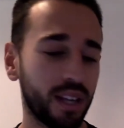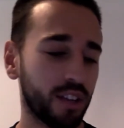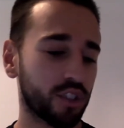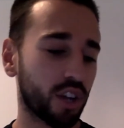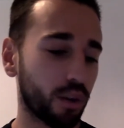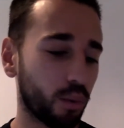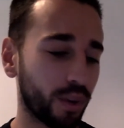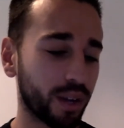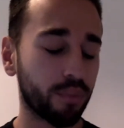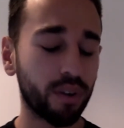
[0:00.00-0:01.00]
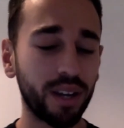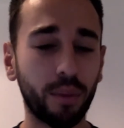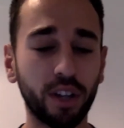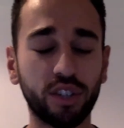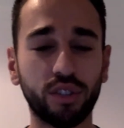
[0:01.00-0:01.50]
So we can pretty
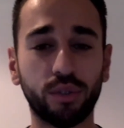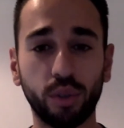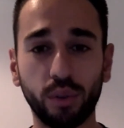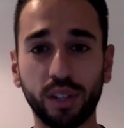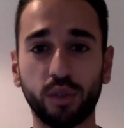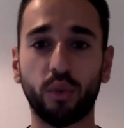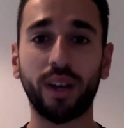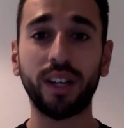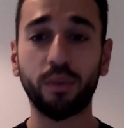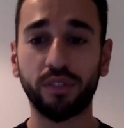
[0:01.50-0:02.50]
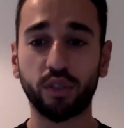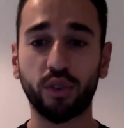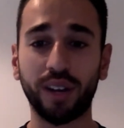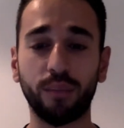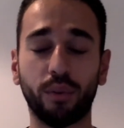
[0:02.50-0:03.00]
much do this already with the
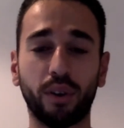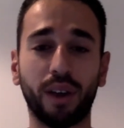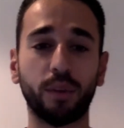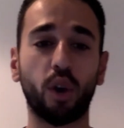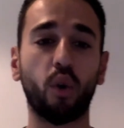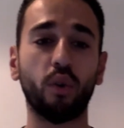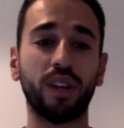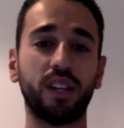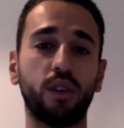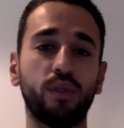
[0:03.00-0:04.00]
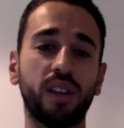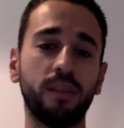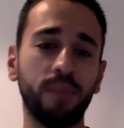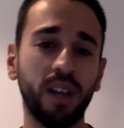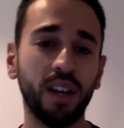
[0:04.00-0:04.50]
training program you're already
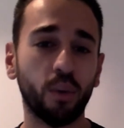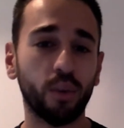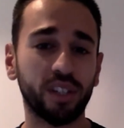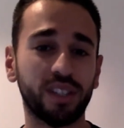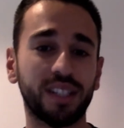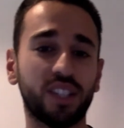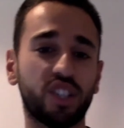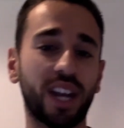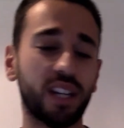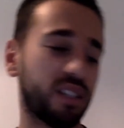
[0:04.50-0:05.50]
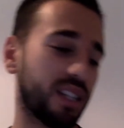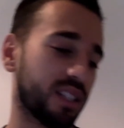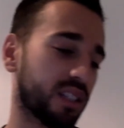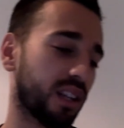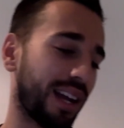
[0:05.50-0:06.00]
using. We just need to change
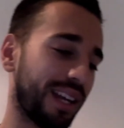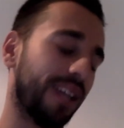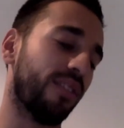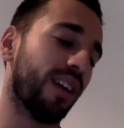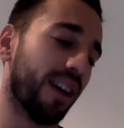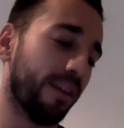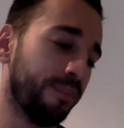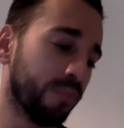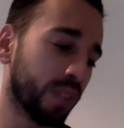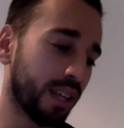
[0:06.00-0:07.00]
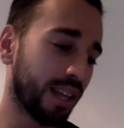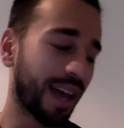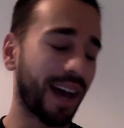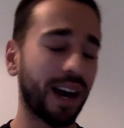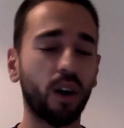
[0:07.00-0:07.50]
things slightly in there.
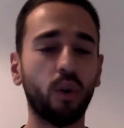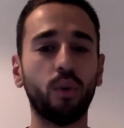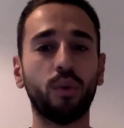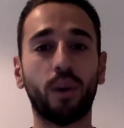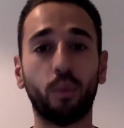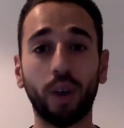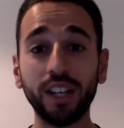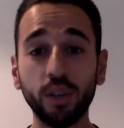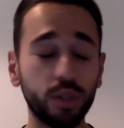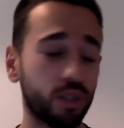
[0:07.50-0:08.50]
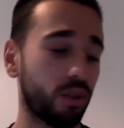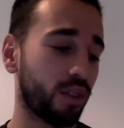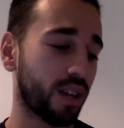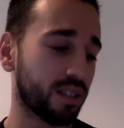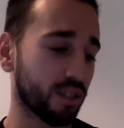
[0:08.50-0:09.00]
How and when you would do
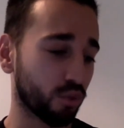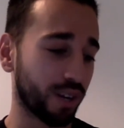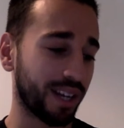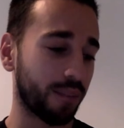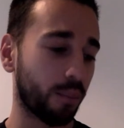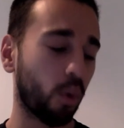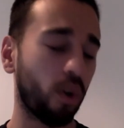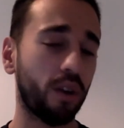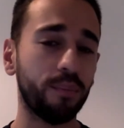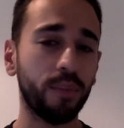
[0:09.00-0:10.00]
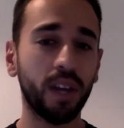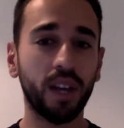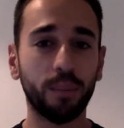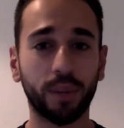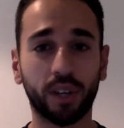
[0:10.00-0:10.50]
this is really important,
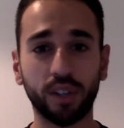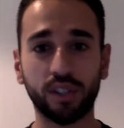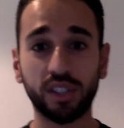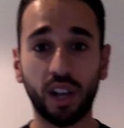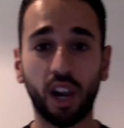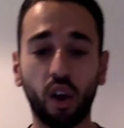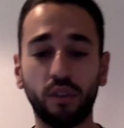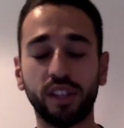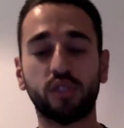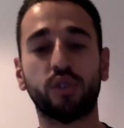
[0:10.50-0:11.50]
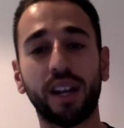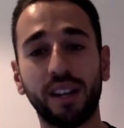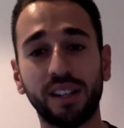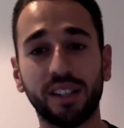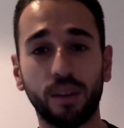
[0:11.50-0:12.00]
because a lot of this
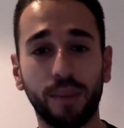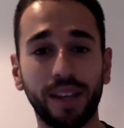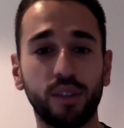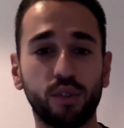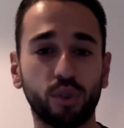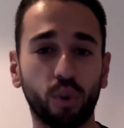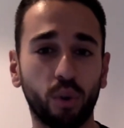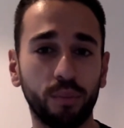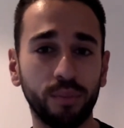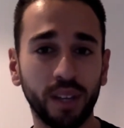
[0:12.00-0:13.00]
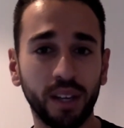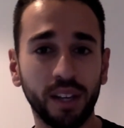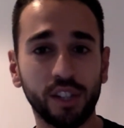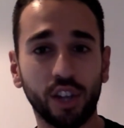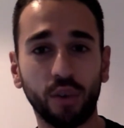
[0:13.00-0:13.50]
training is going to make you sore.
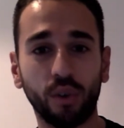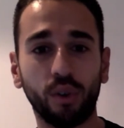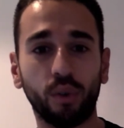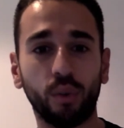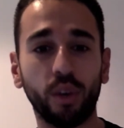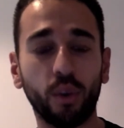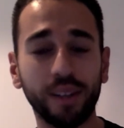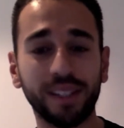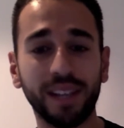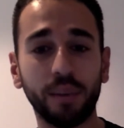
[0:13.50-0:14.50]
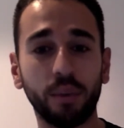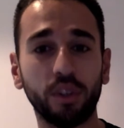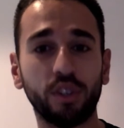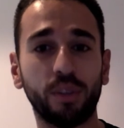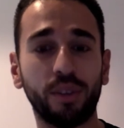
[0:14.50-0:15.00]
So we always say we
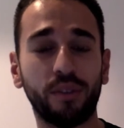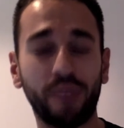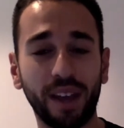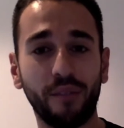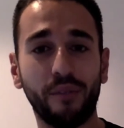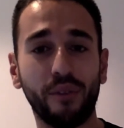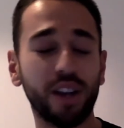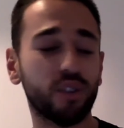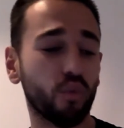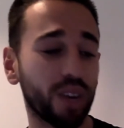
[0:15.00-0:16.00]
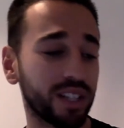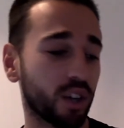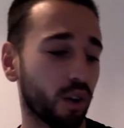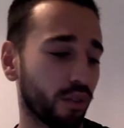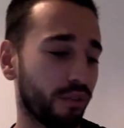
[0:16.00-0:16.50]
want you to be fit and fresh and ready
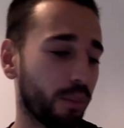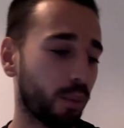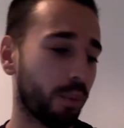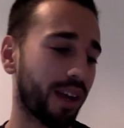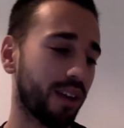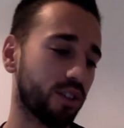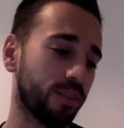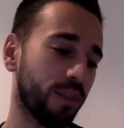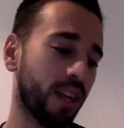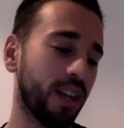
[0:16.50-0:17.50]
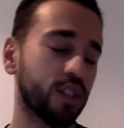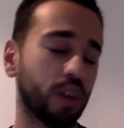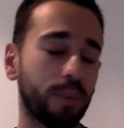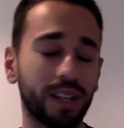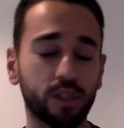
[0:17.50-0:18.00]
to go on the football pitch.
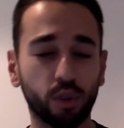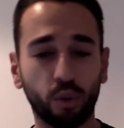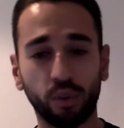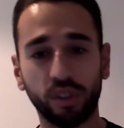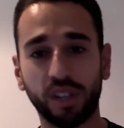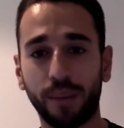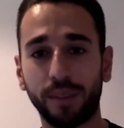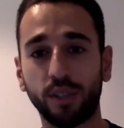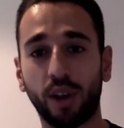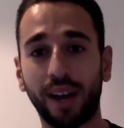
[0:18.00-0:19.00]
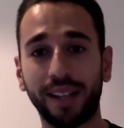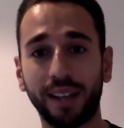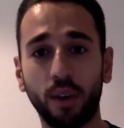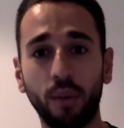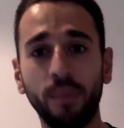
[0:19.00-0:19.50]
So being sore all the time is not
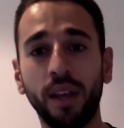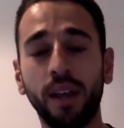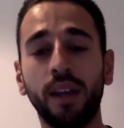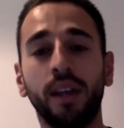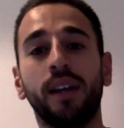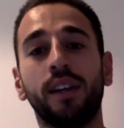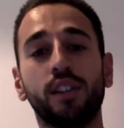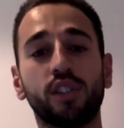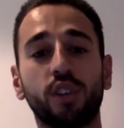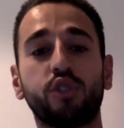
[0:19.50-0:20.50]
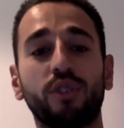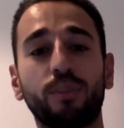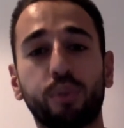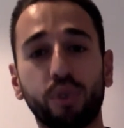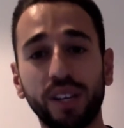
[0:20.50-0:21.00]
ideal. So
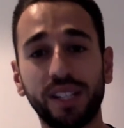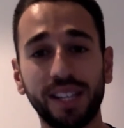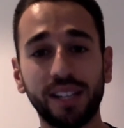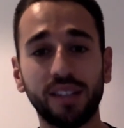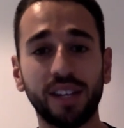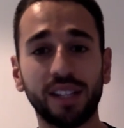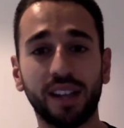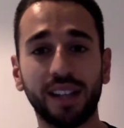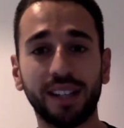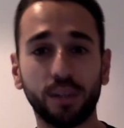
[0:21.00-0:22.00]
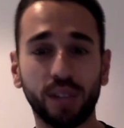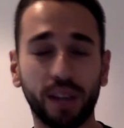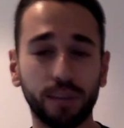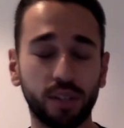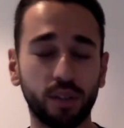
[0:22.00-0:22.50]
during pre-season is an ideal
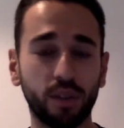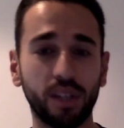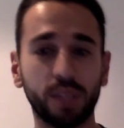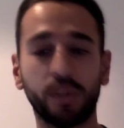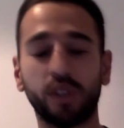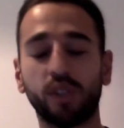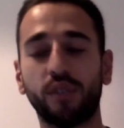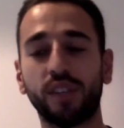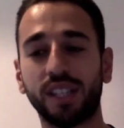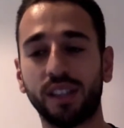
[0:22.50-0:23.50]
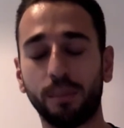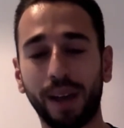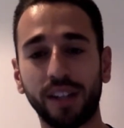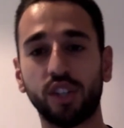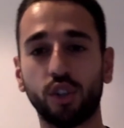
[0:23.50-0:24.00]
time to do this, because obviously the
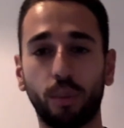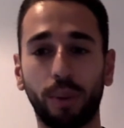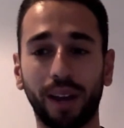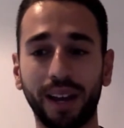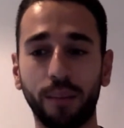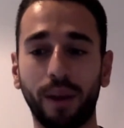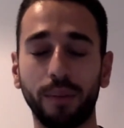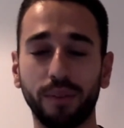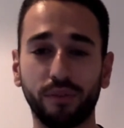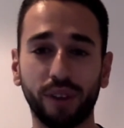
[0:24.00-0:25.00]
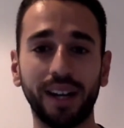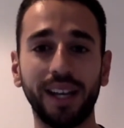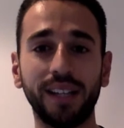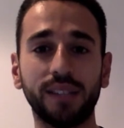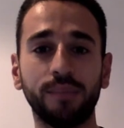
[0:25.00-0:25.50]
matches you're playing might be
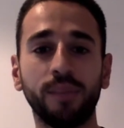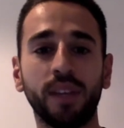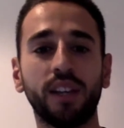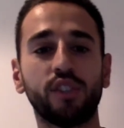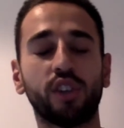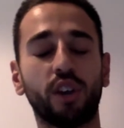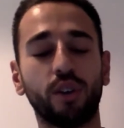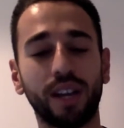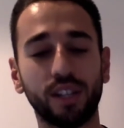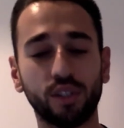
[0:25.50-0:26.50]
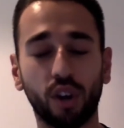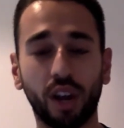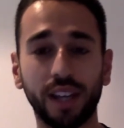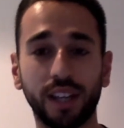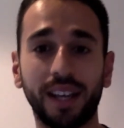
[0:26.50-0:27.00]
friendlies. So it's not
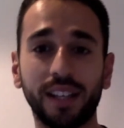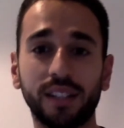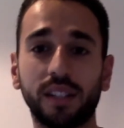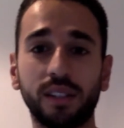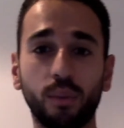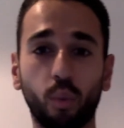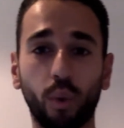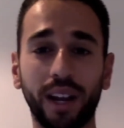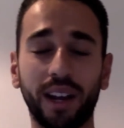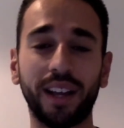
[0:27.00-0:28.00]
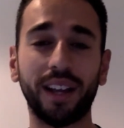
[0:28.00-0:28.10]
like it's win